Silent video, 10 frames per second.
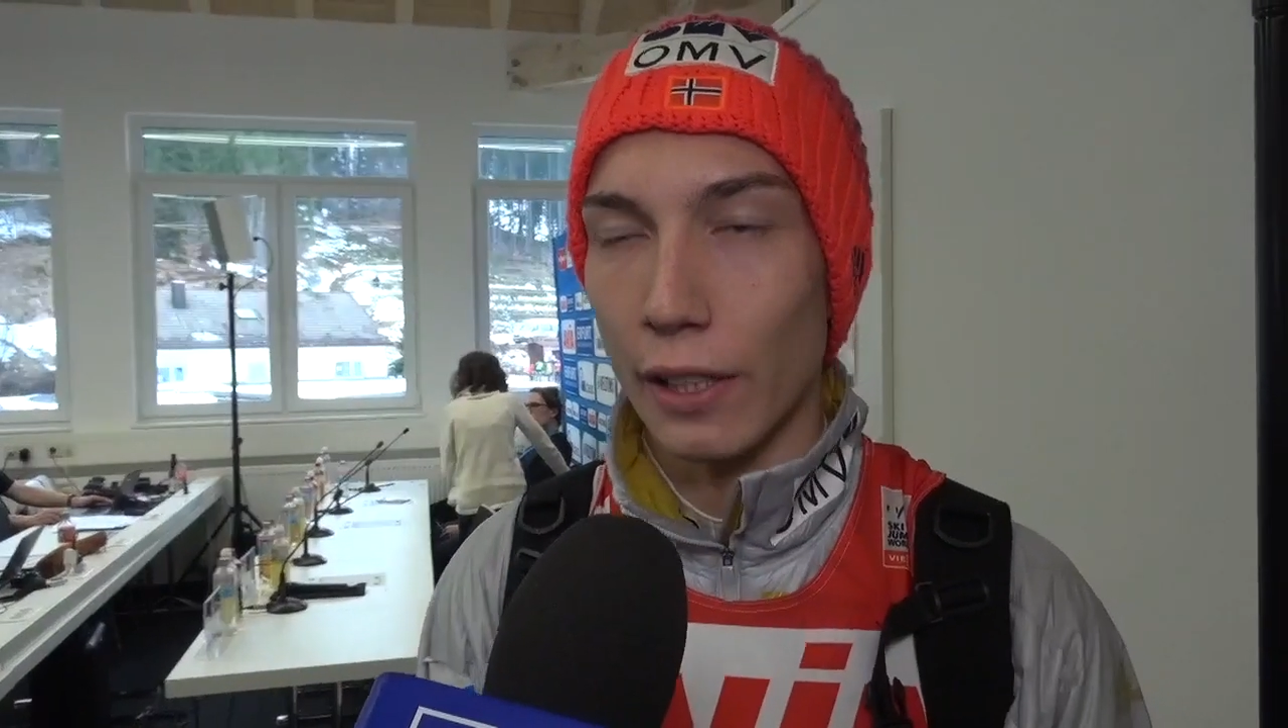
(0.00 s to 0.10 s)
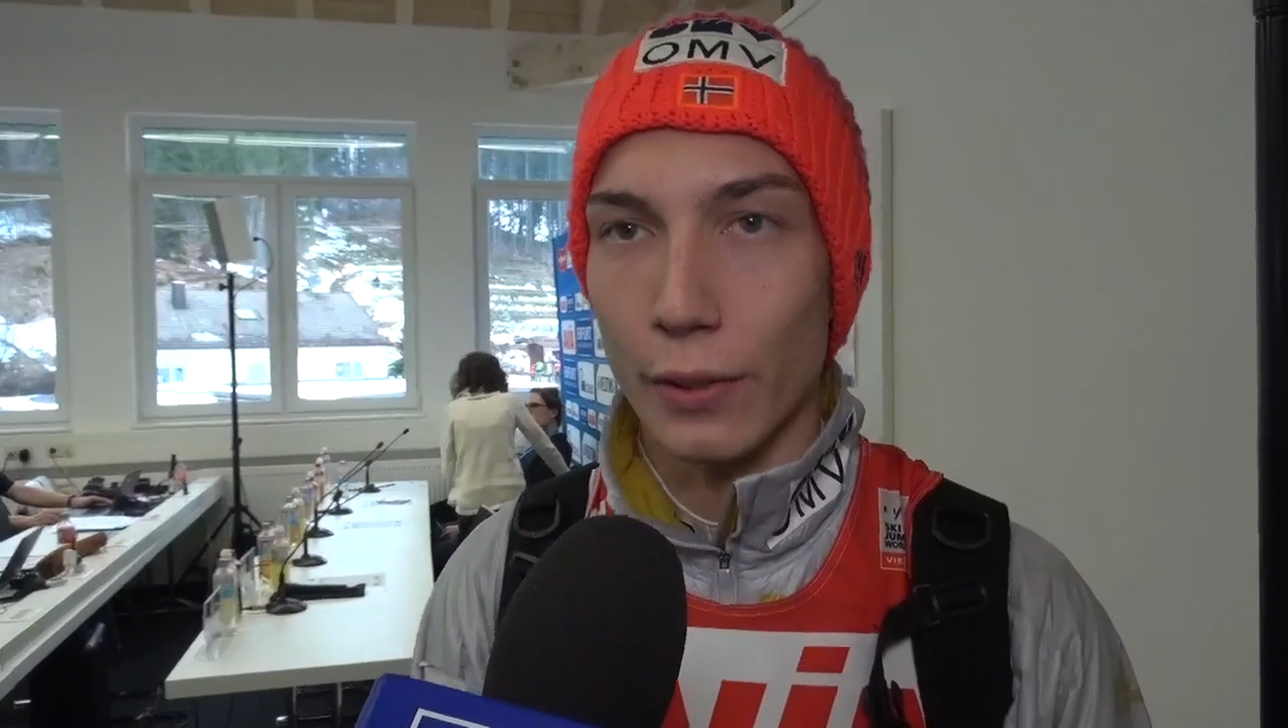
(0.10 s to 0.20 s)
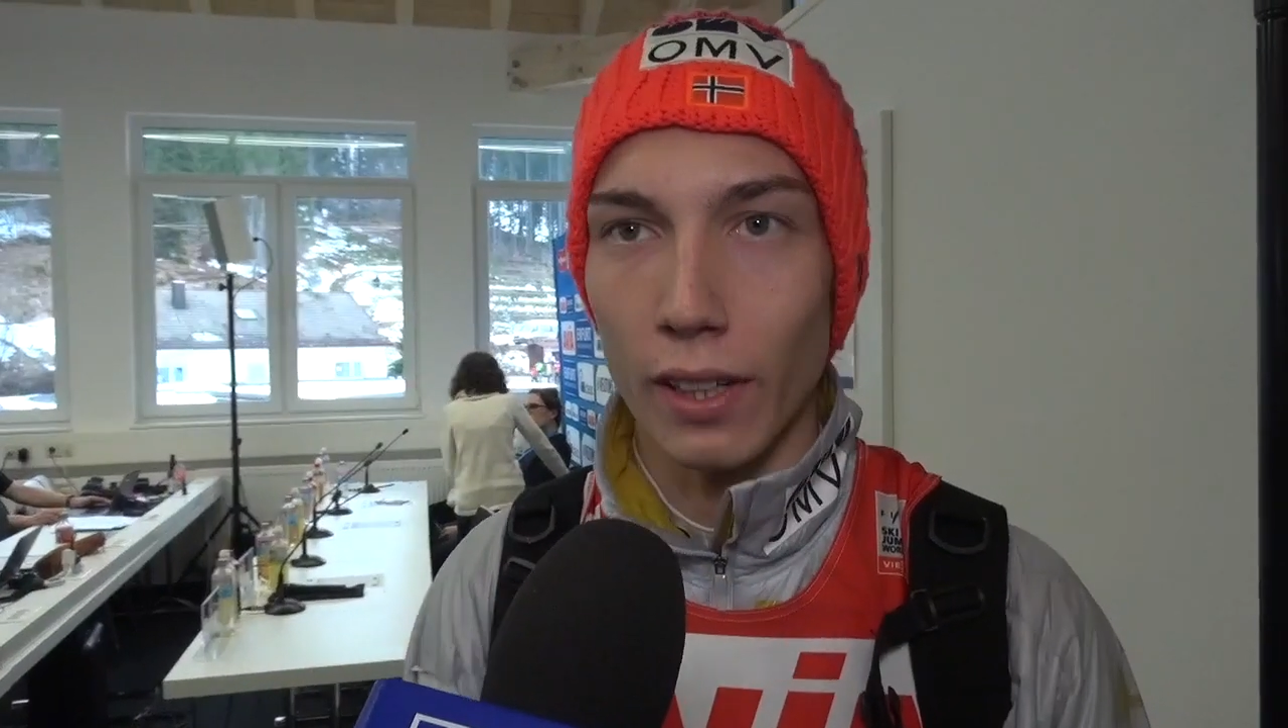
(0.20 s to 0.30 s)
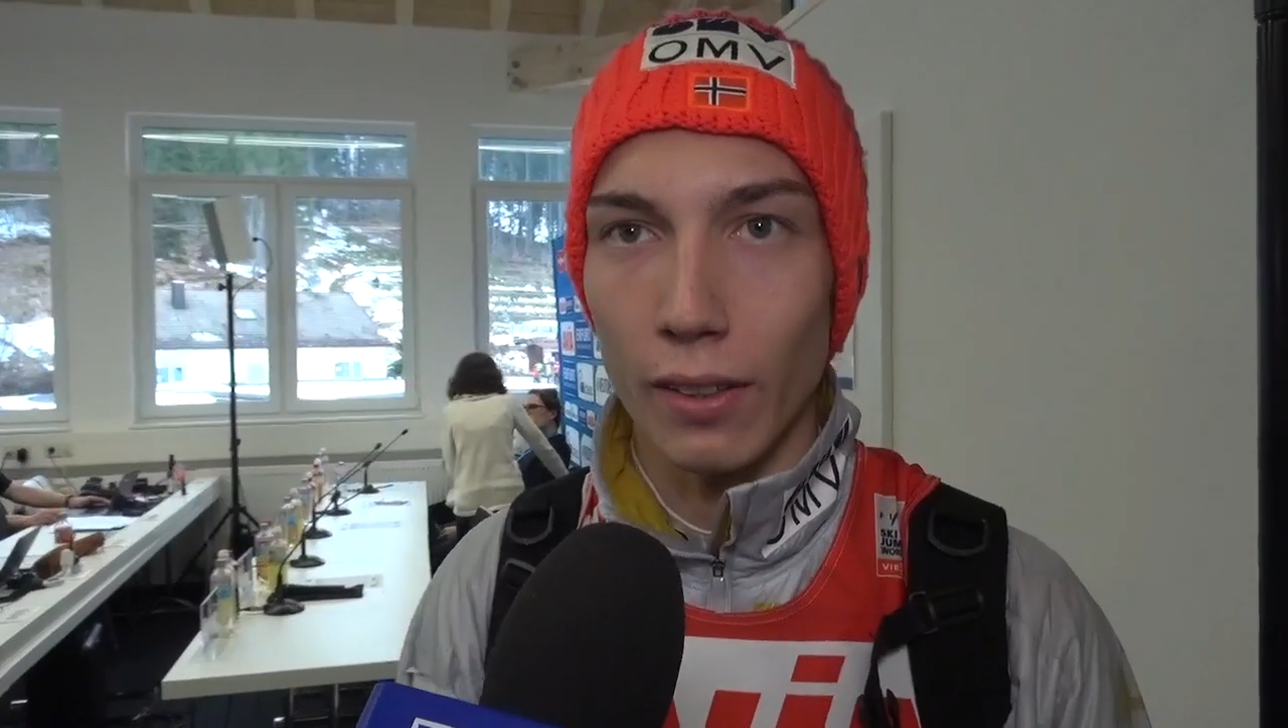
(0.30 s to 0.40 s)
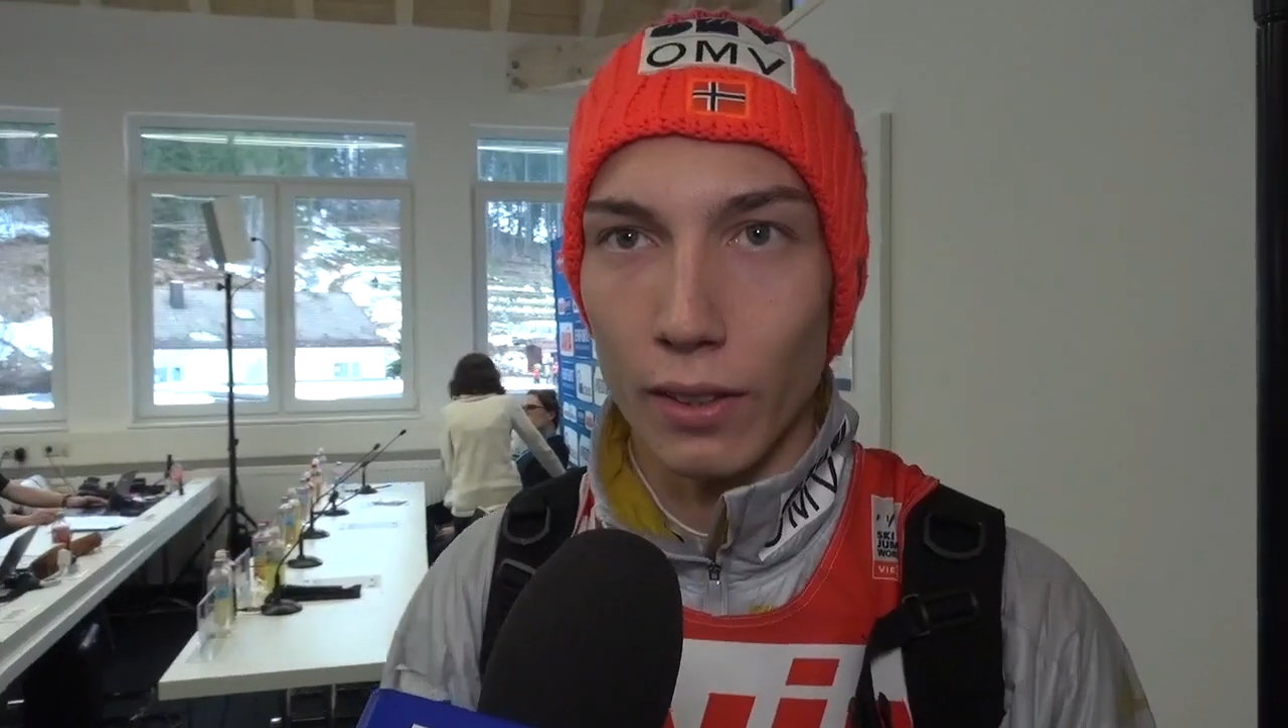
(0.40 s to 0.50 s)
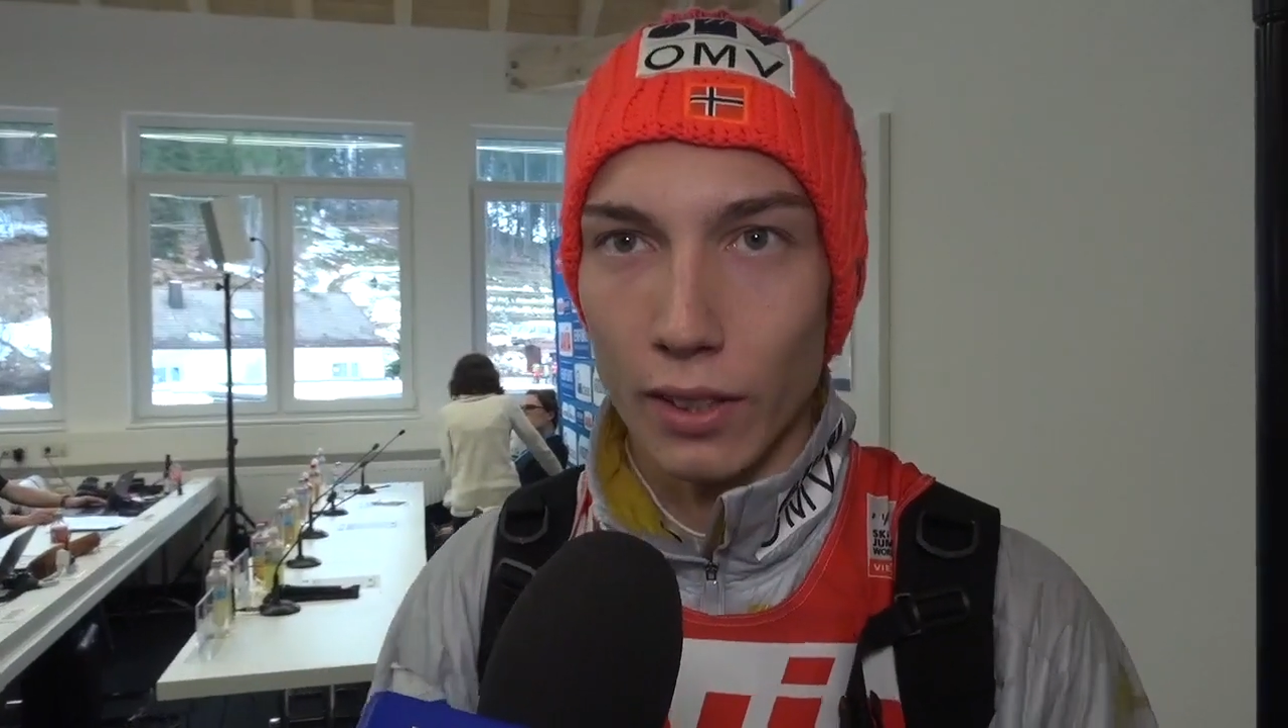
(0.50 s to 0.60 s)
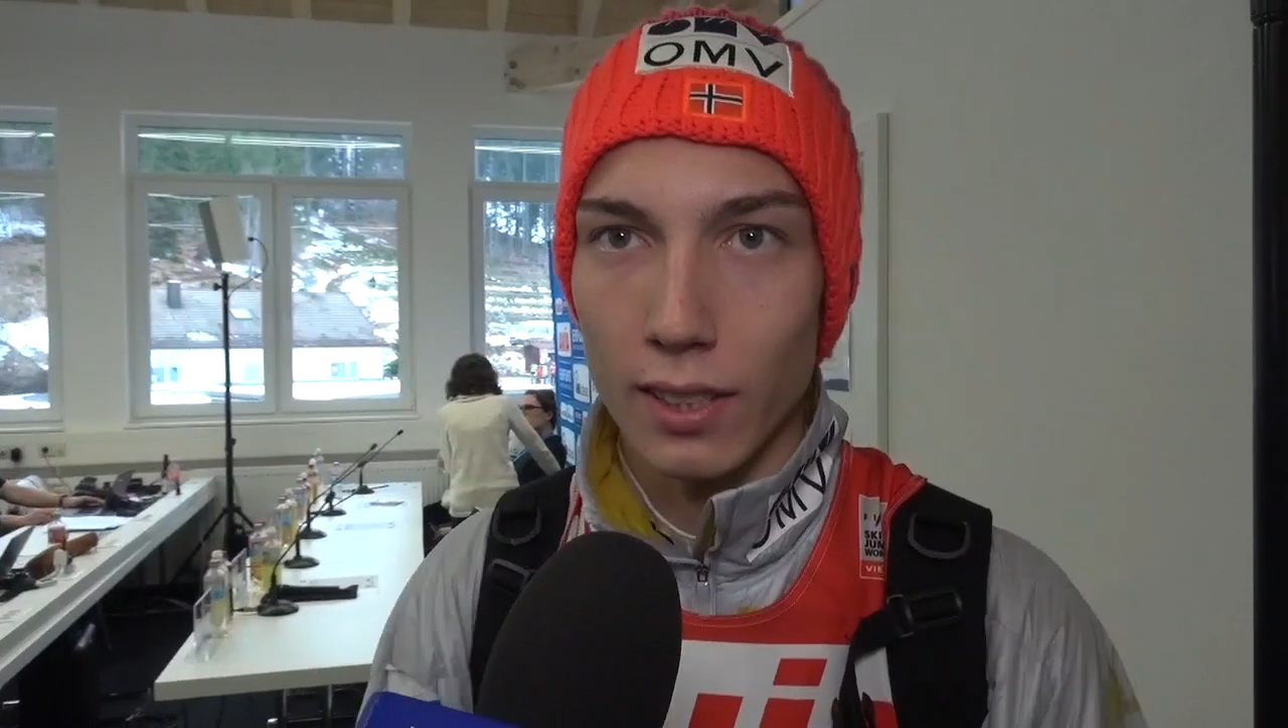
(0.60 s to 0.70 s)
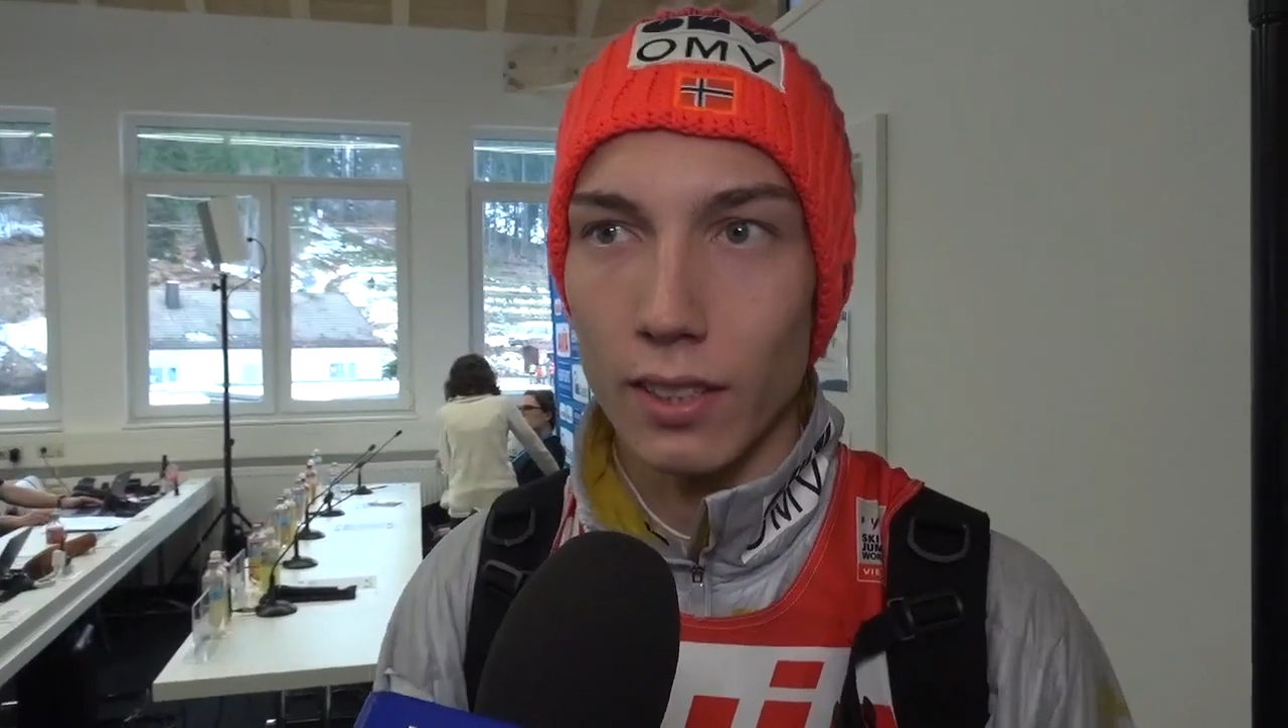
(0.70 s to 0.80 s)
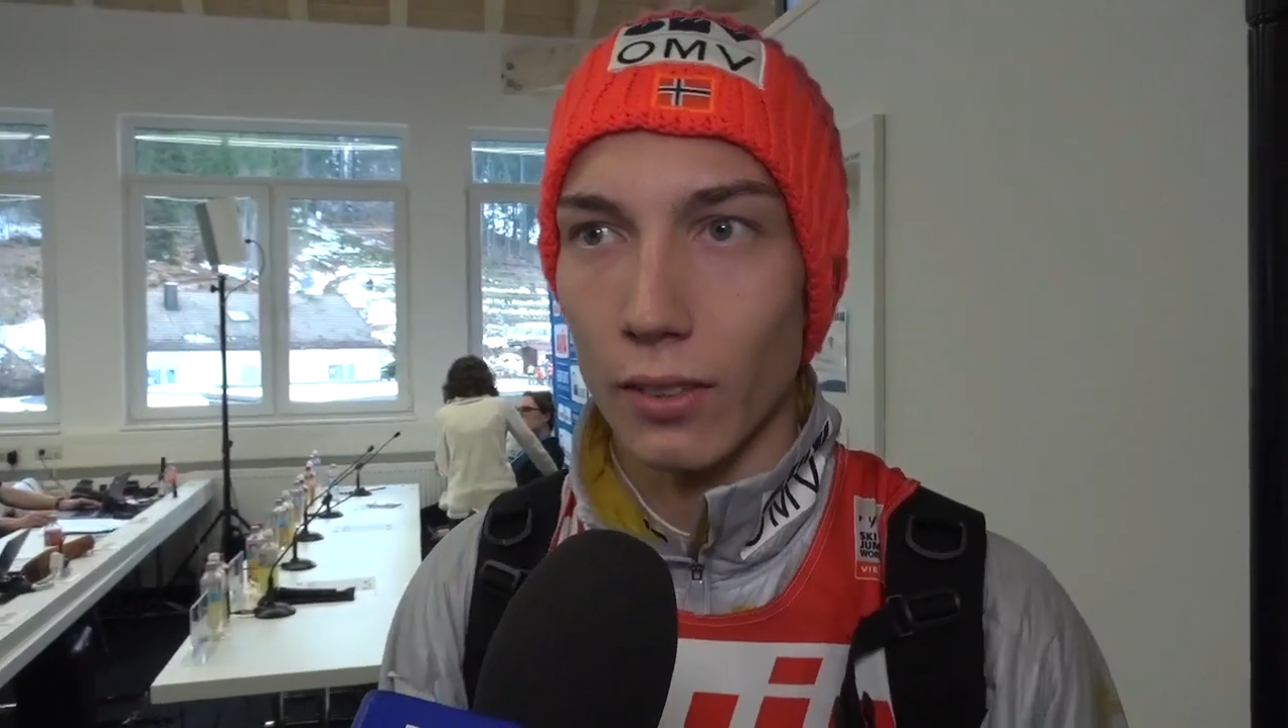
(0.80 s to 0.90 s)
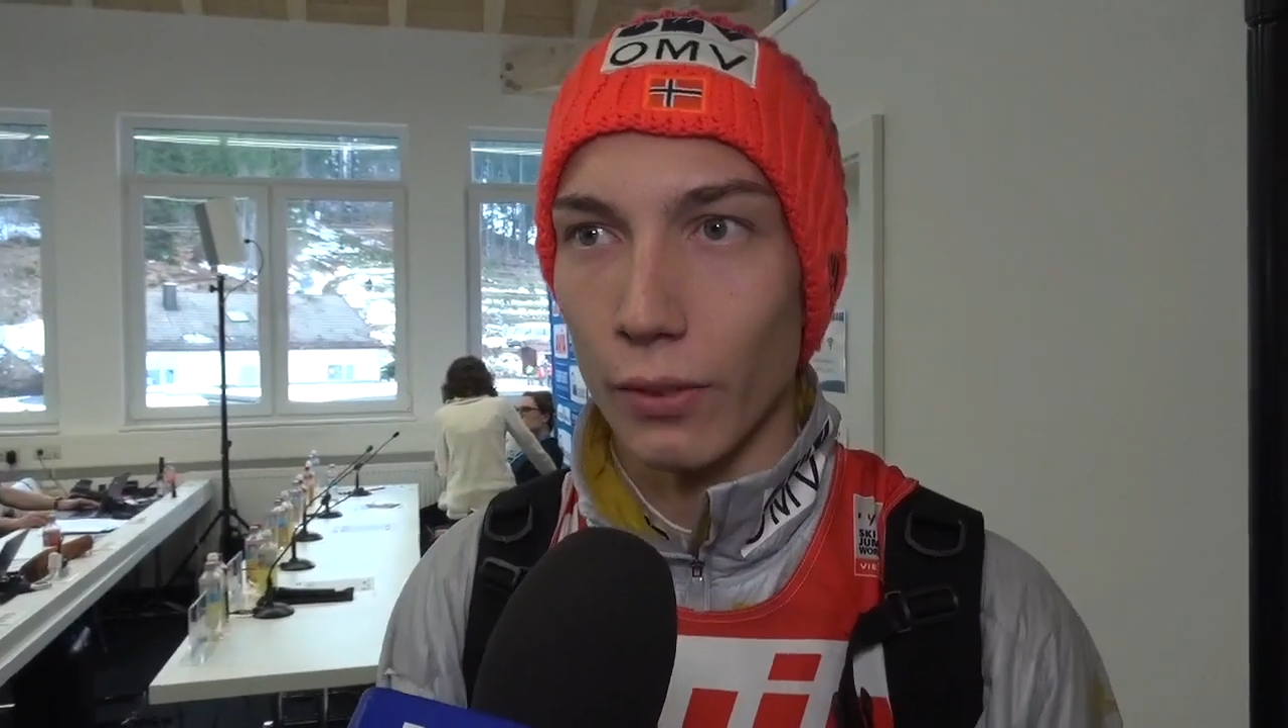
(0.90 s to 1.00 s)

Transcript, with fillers: was